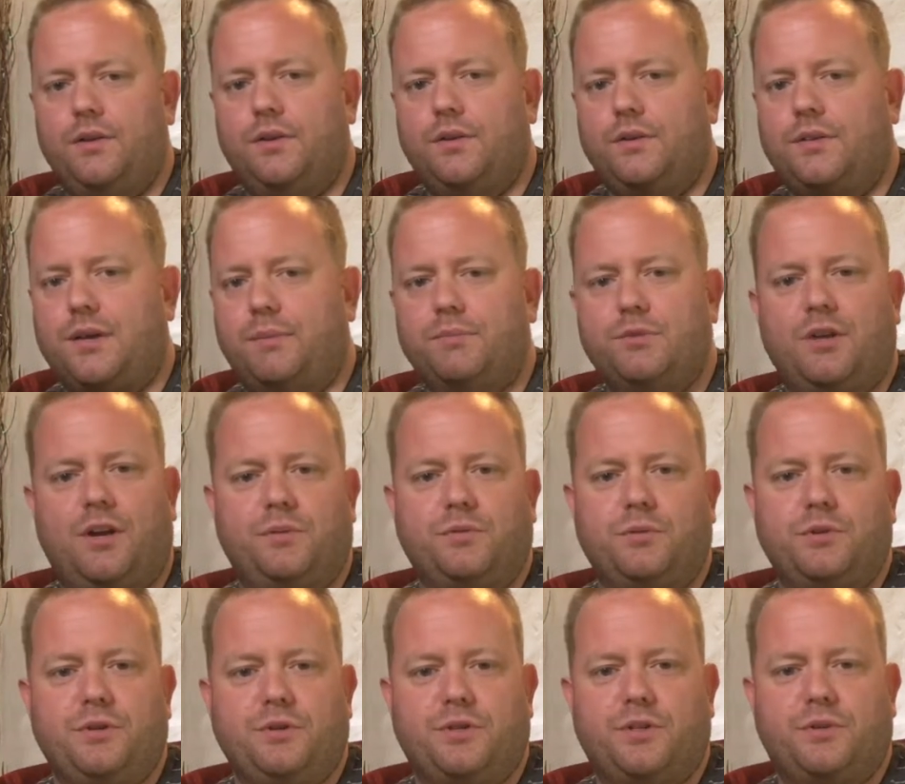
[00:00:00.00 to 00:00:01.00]
Sometimes
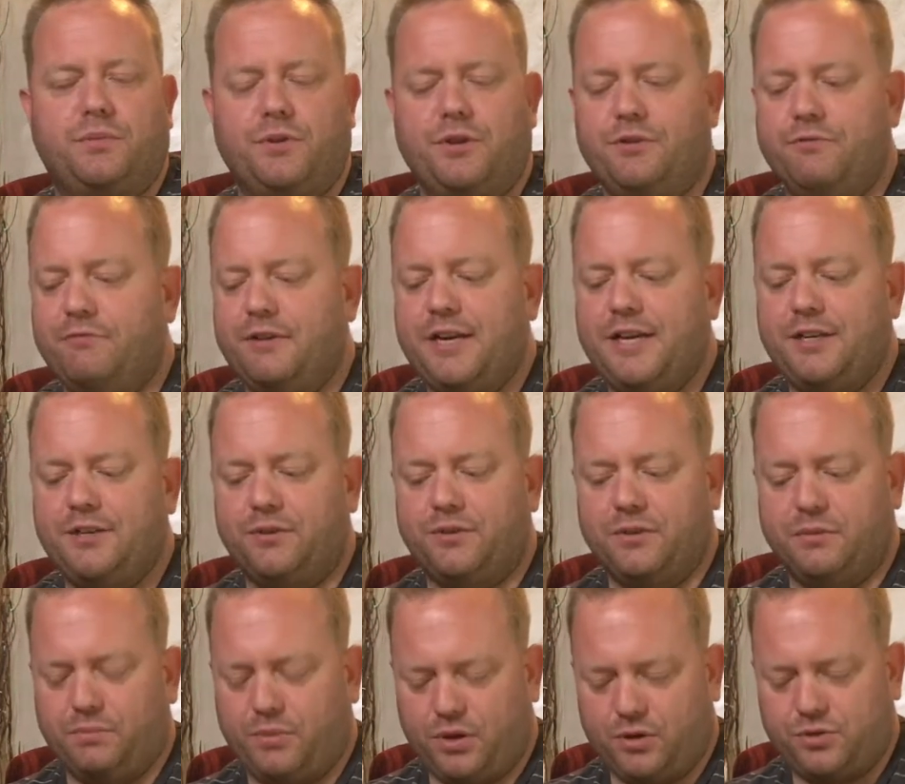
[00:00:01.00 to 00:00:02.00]
when you read on
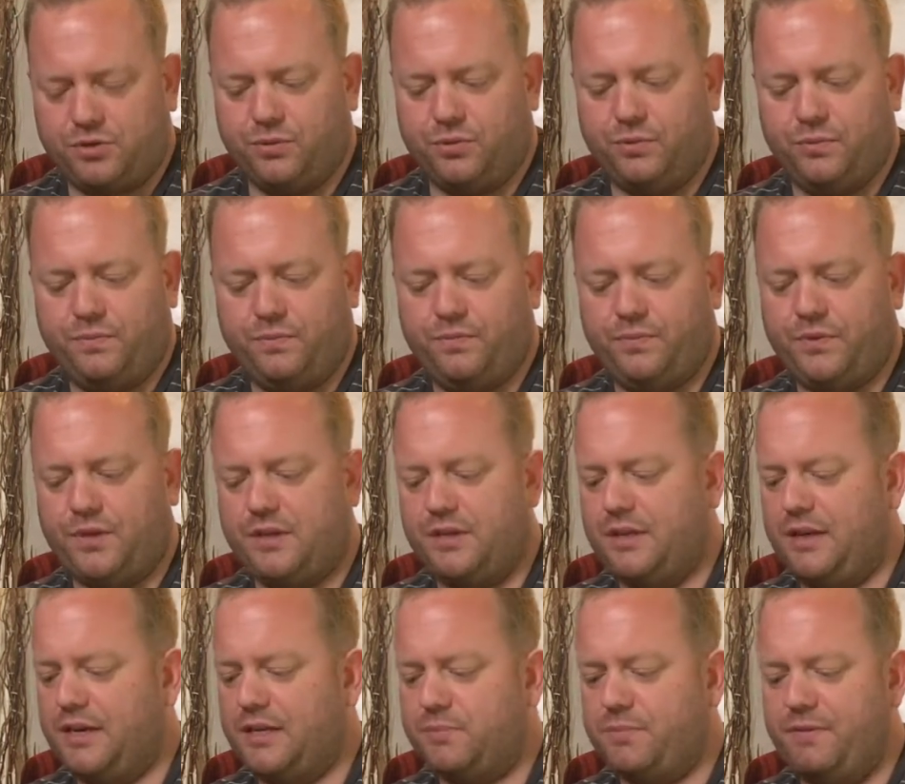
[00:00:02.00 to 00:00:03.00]
the bottle
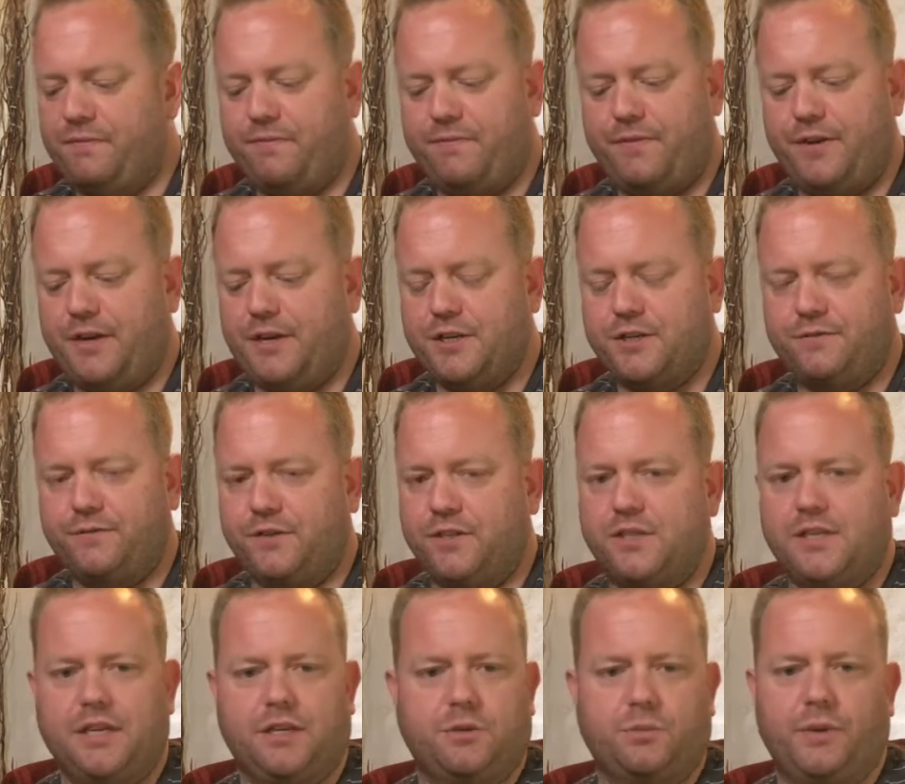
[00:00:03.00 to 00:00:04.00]
that it's been finished for
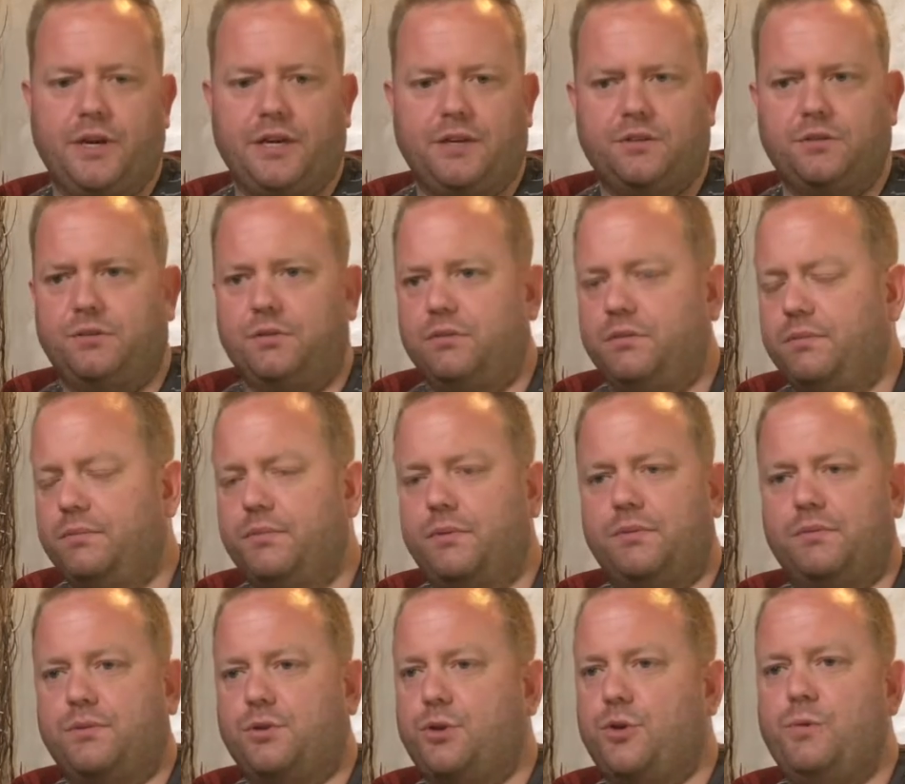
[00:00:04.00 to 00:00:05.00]
6 weeks or
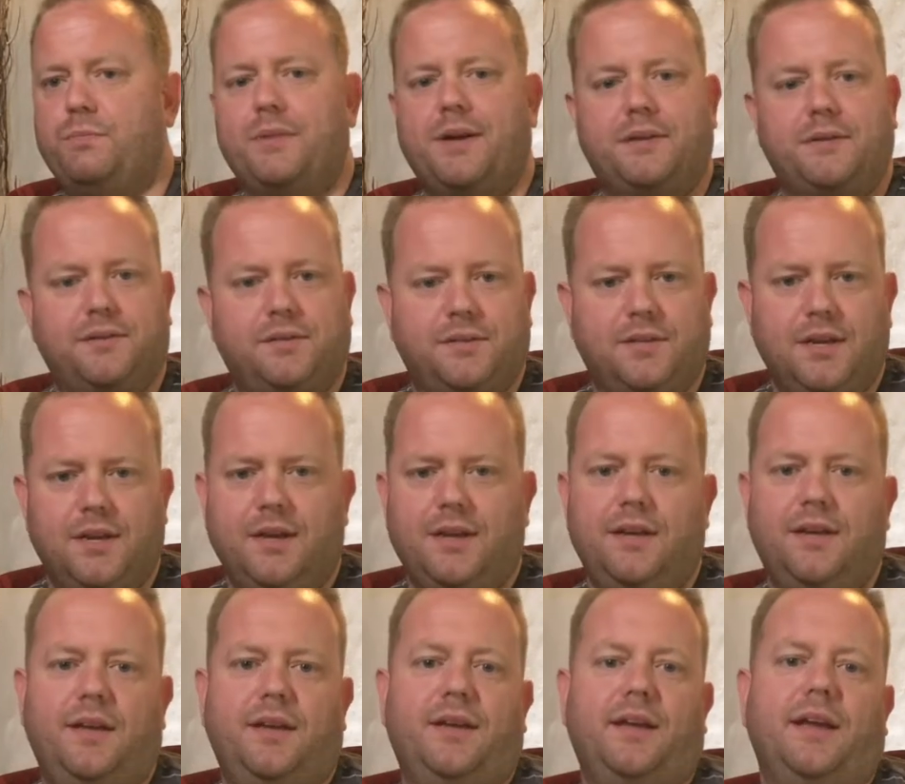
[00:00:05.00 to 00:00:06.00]
2 months
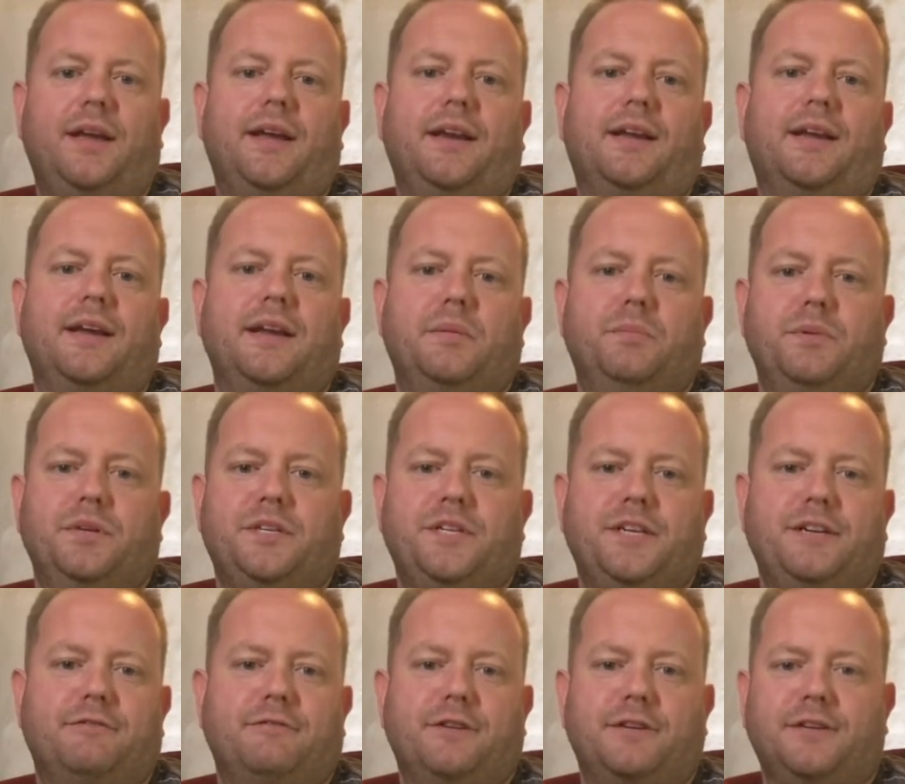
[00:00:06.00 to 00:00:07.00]
in a
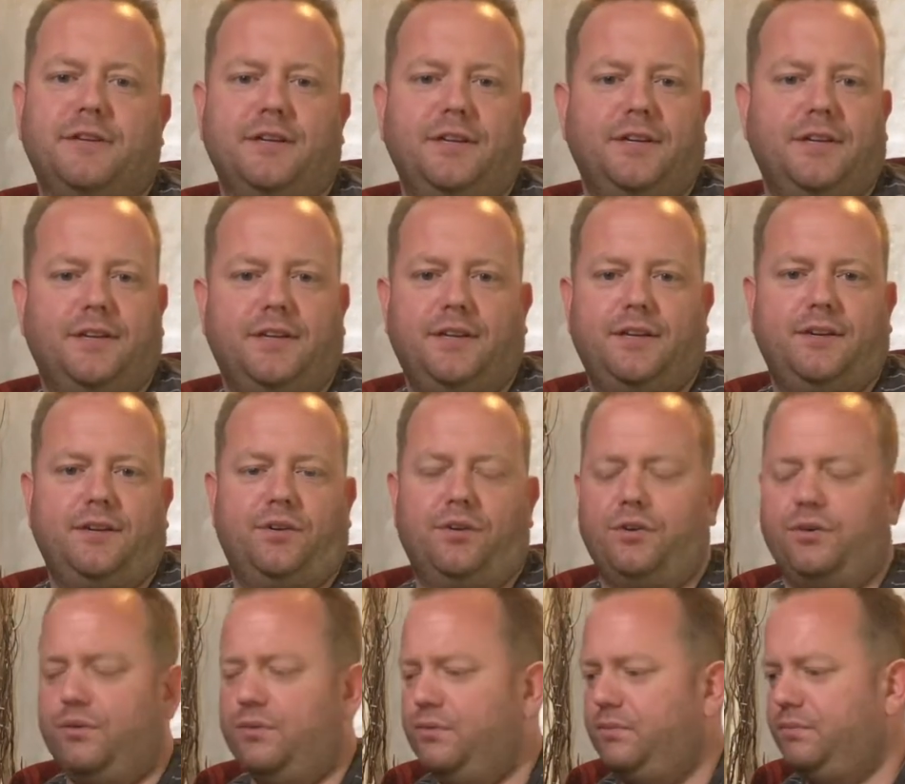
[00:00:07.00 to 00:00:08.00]
Madeiran
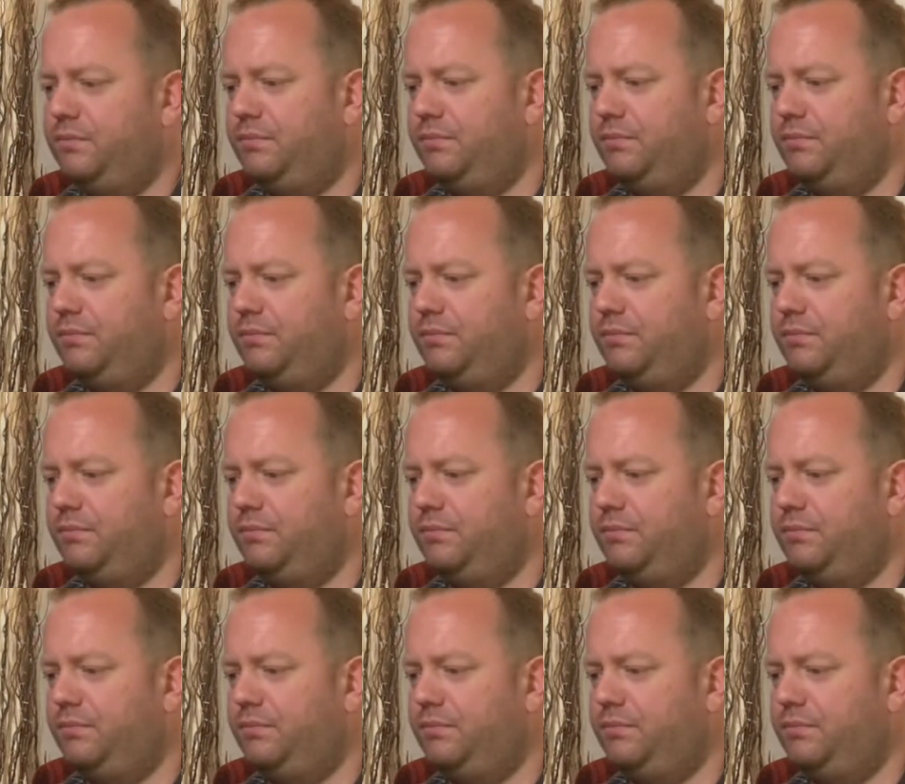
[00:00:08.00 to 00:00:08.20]
or